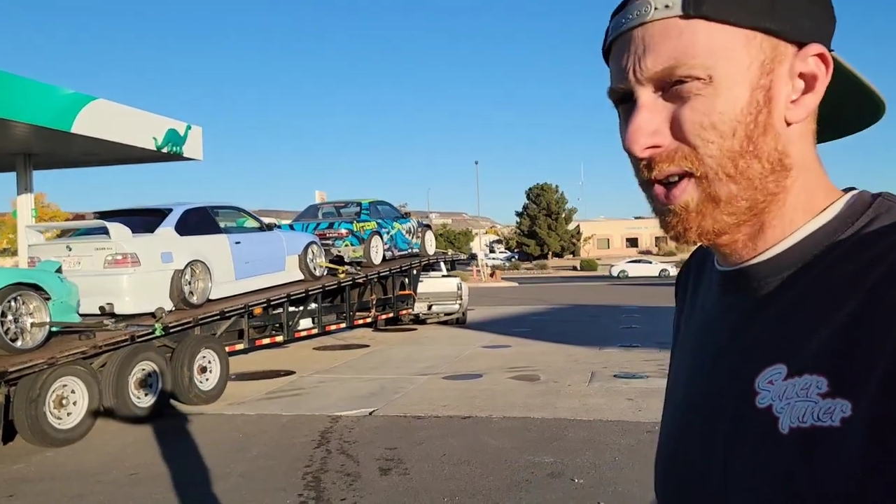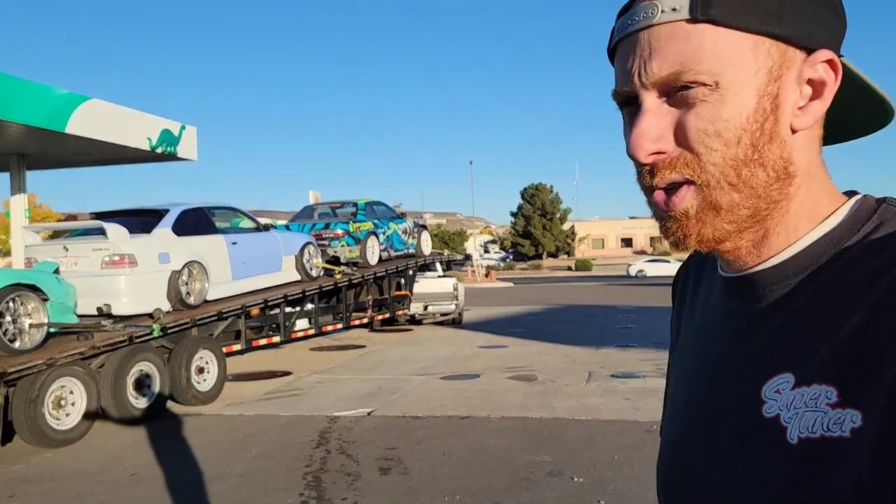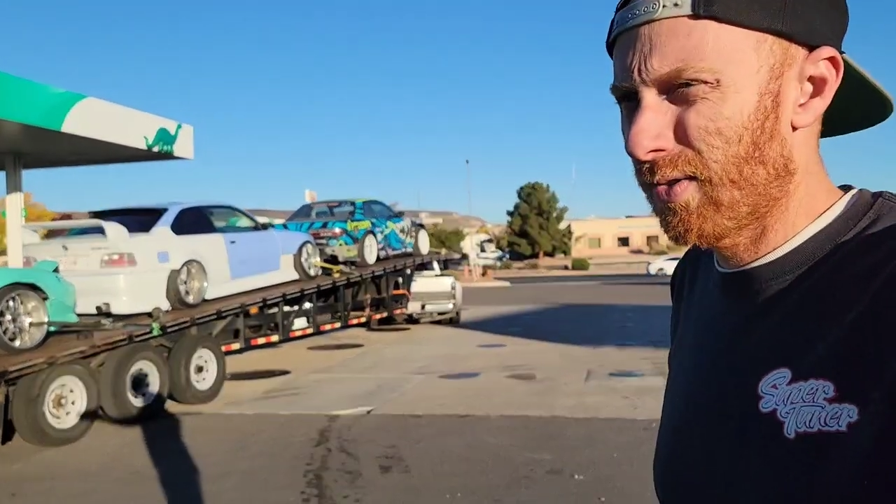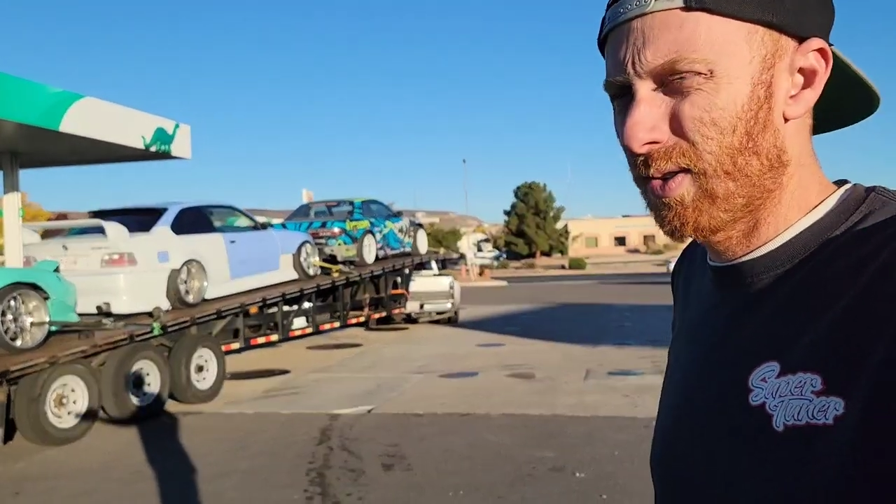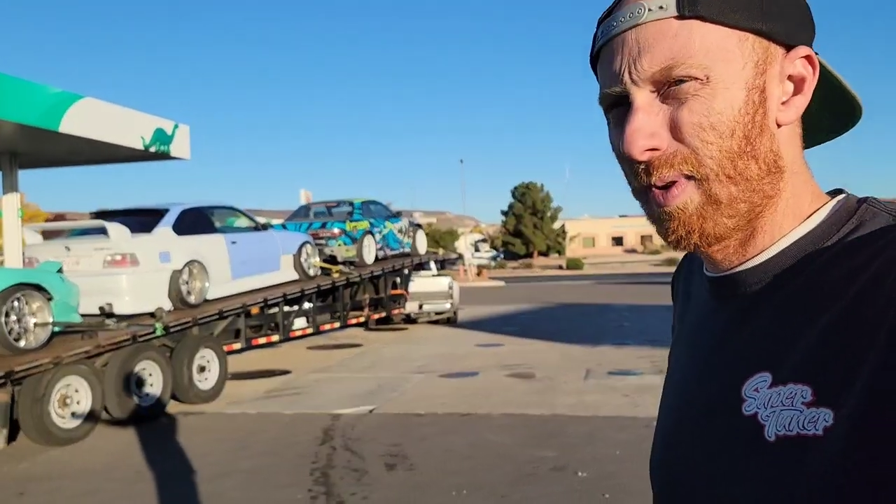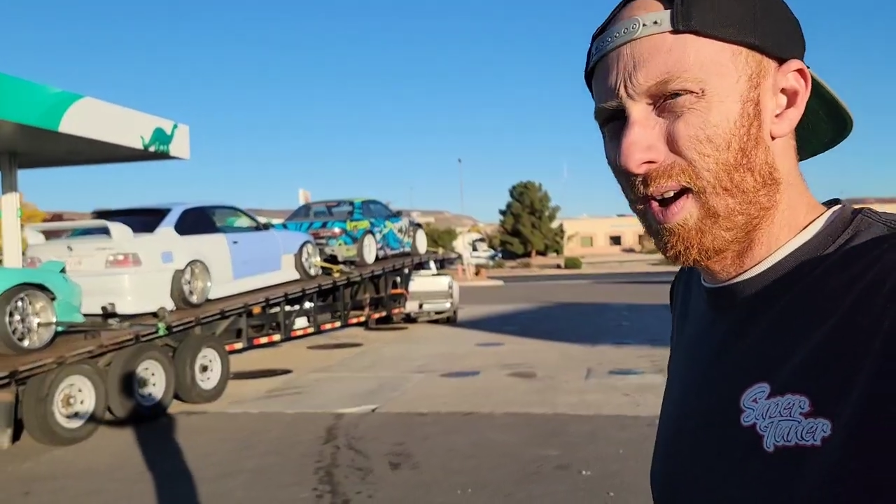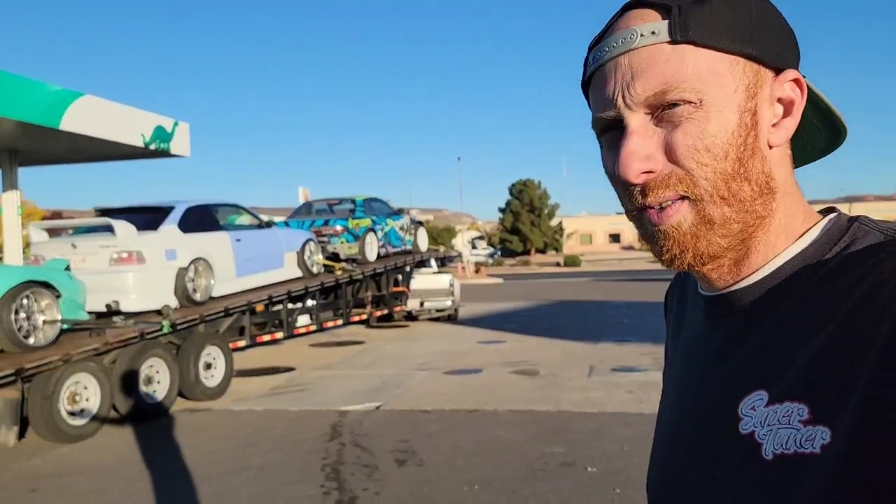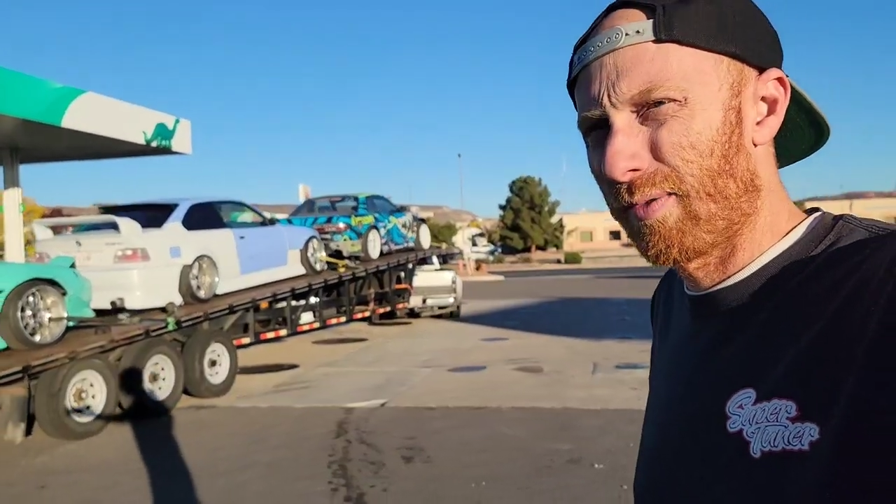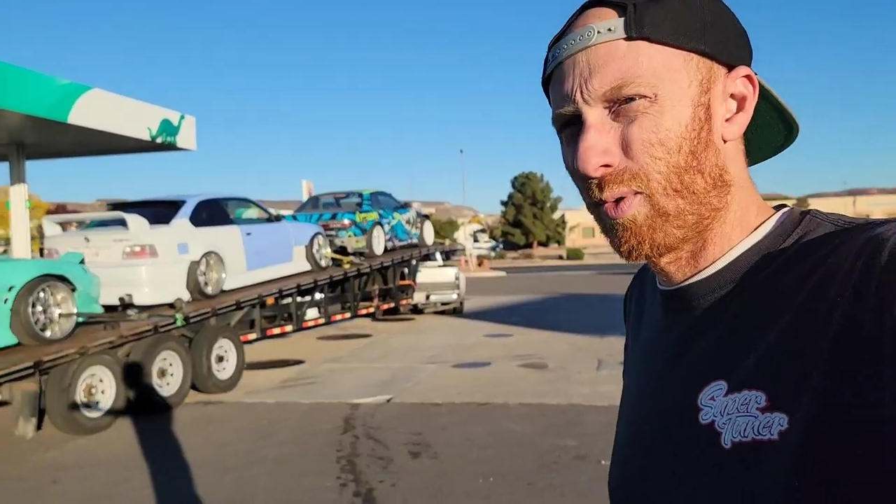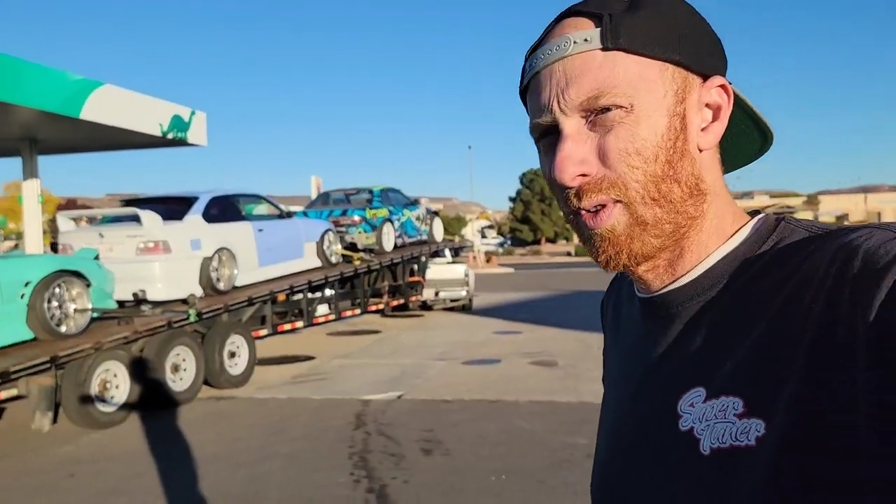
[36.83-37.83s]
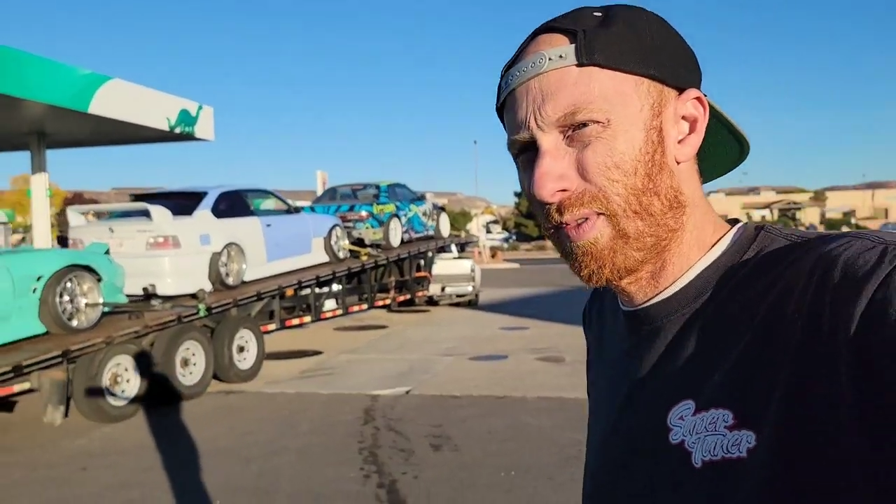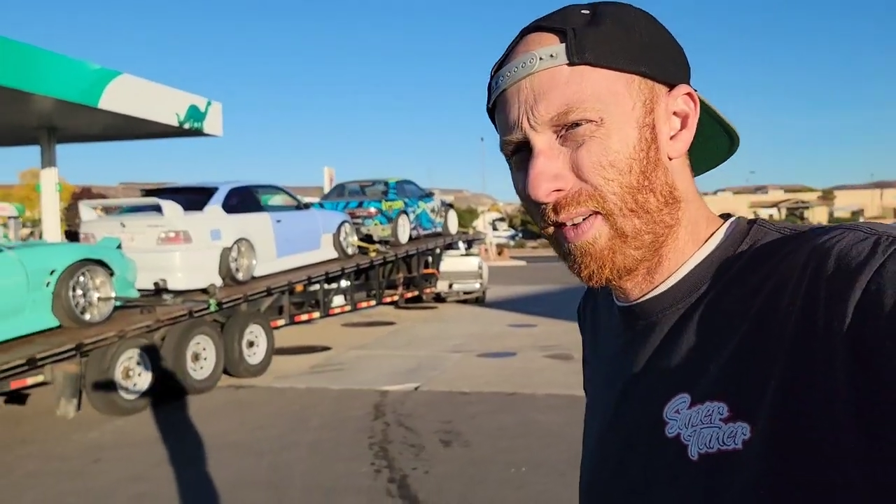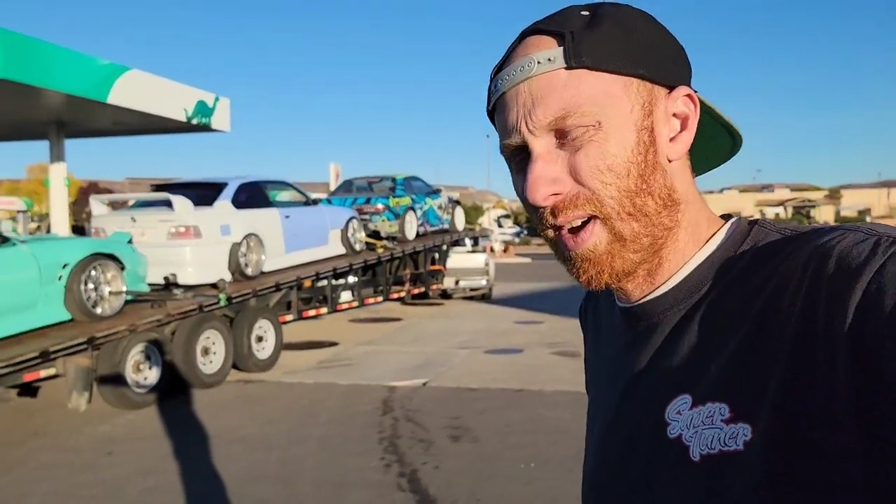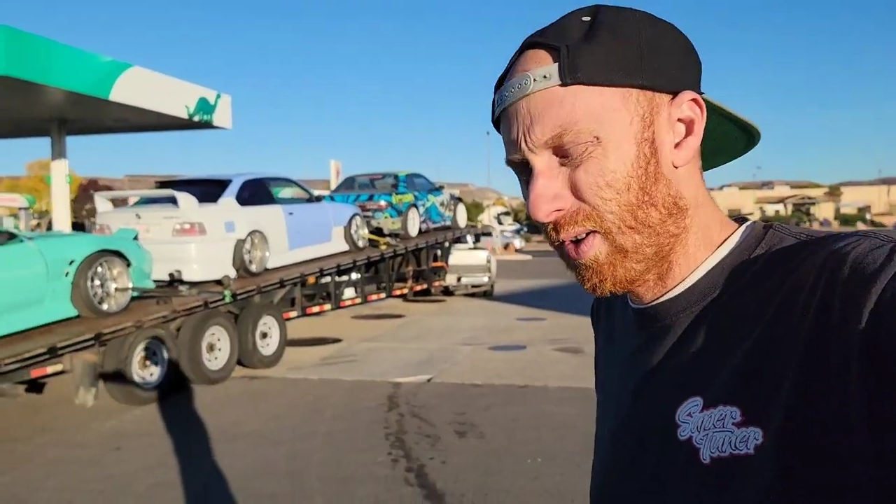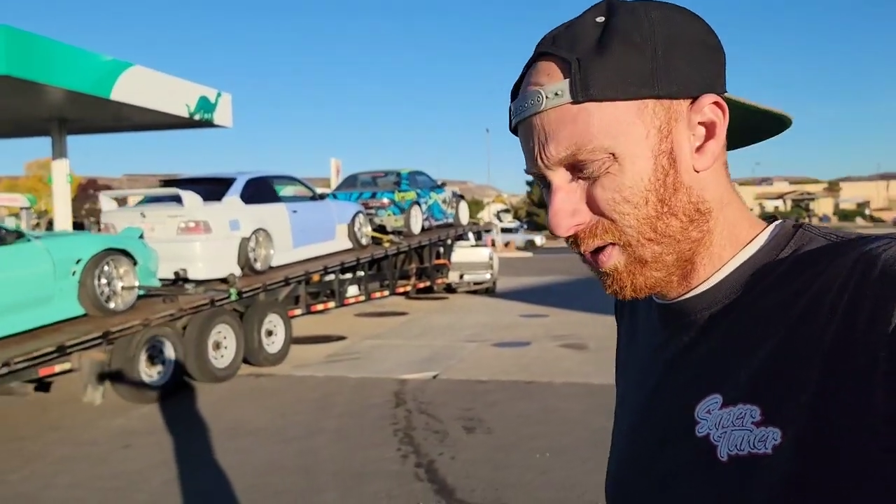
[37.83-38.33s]
driven about four or five
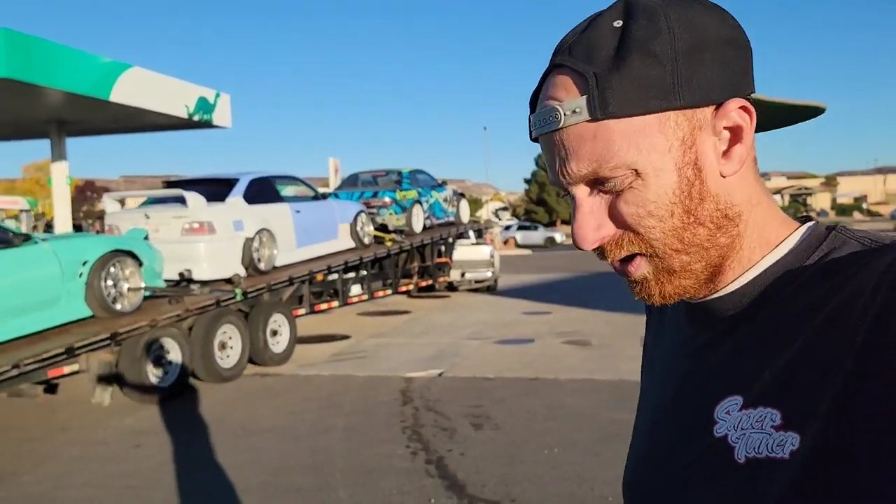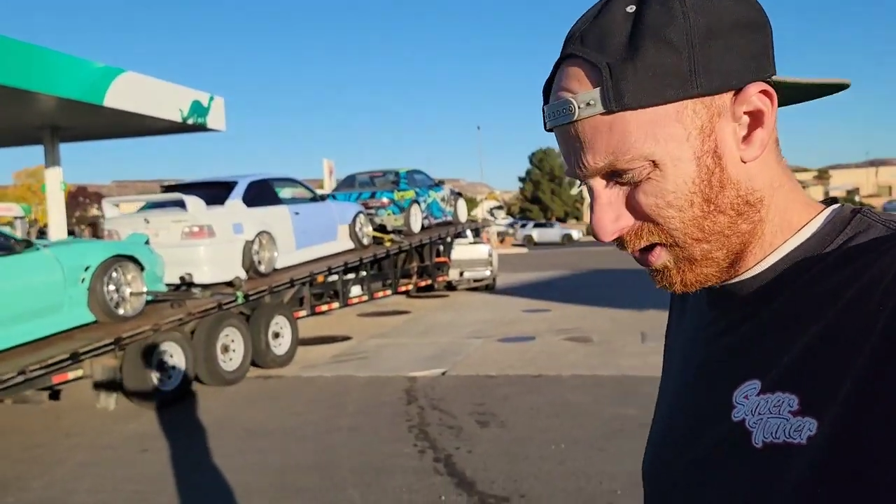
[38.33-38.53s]
hours